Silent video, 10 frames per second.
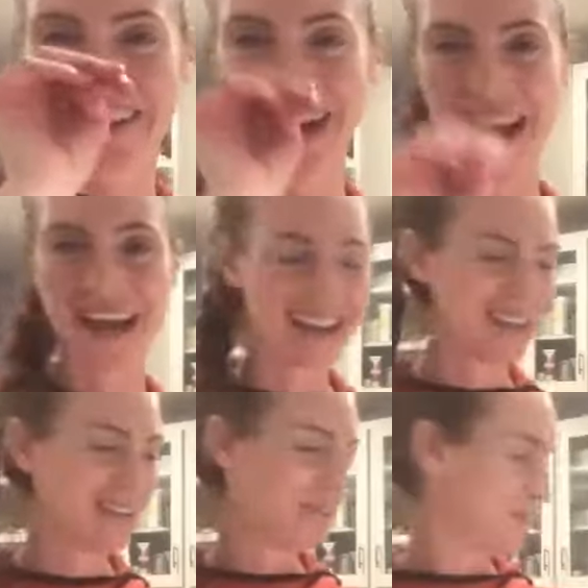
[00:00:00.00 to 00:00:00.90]
okay?
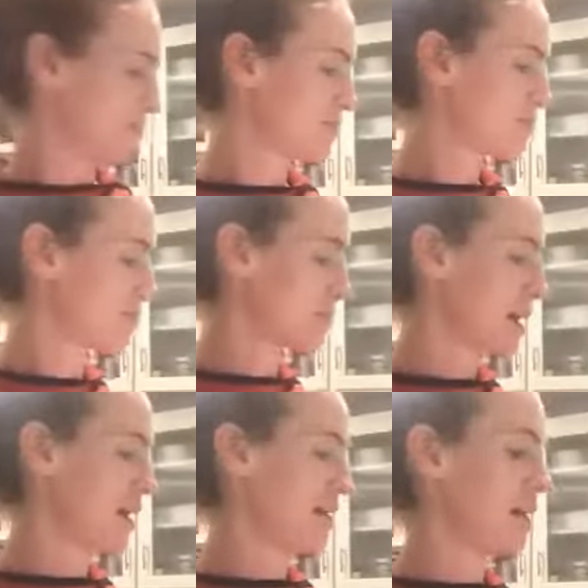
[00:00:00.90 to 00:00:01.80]
And